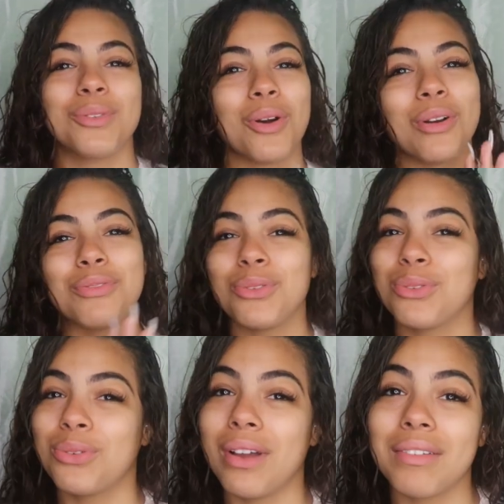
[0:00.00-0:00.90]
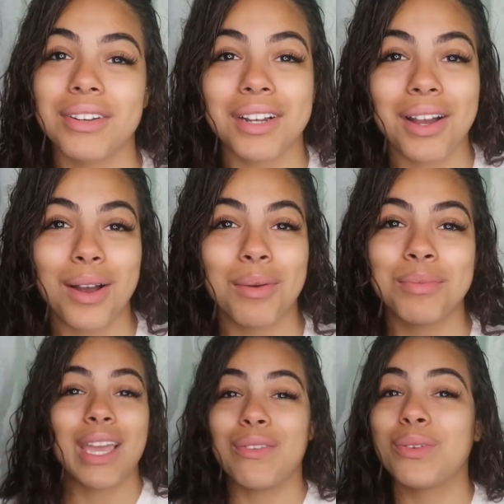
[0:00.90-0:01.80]
You know, if you do ever
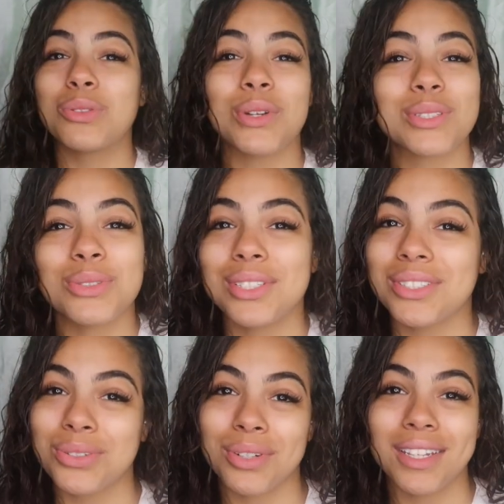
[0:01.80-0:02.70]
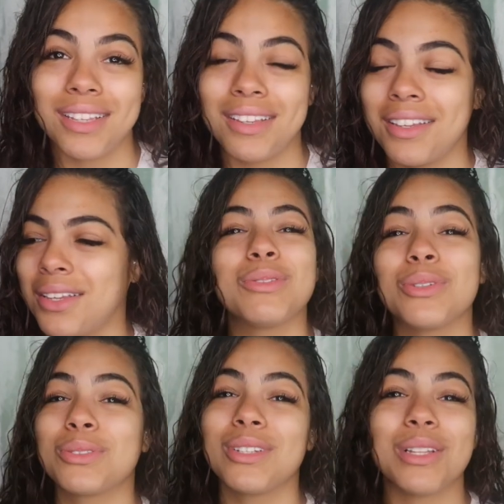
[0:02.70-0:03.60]
come, if you talk to a shorty, if you
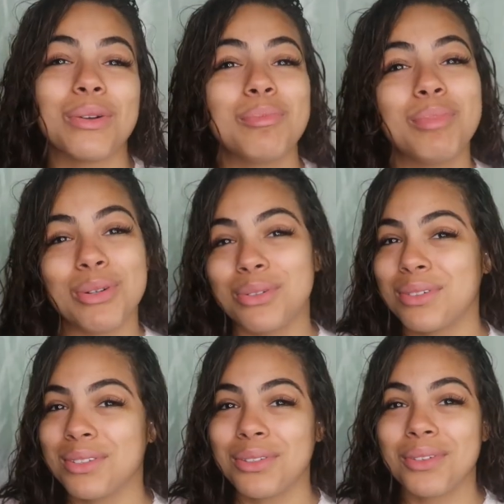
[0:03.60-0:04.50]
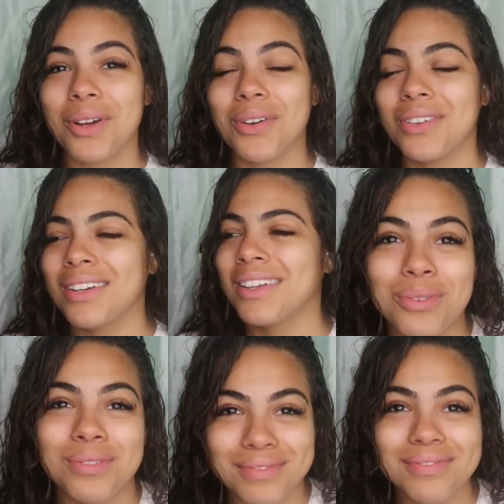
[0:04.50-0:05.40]
talk to a little boo, you know
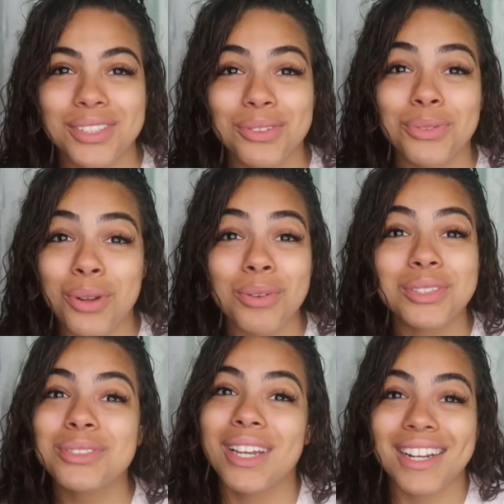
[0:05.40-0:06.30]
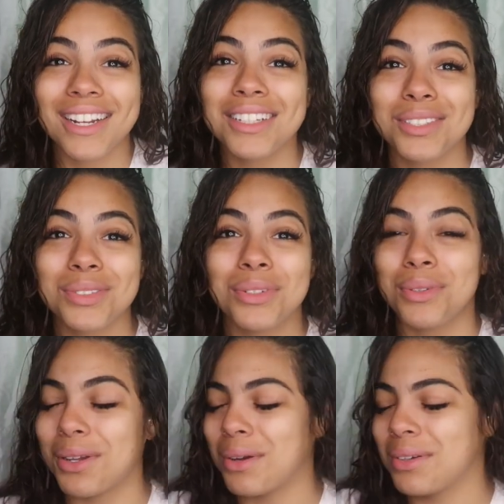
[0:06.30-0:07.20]
what you're getting into,
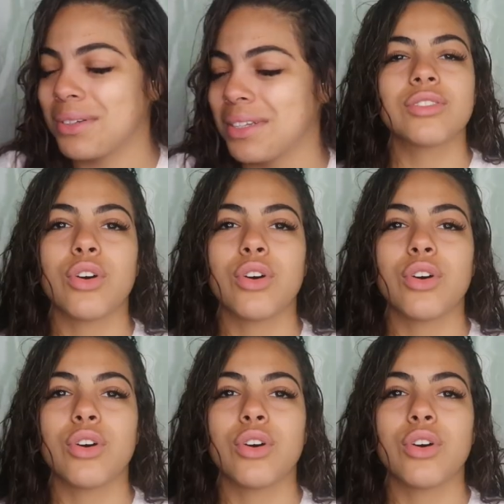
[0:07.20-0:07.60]
you know?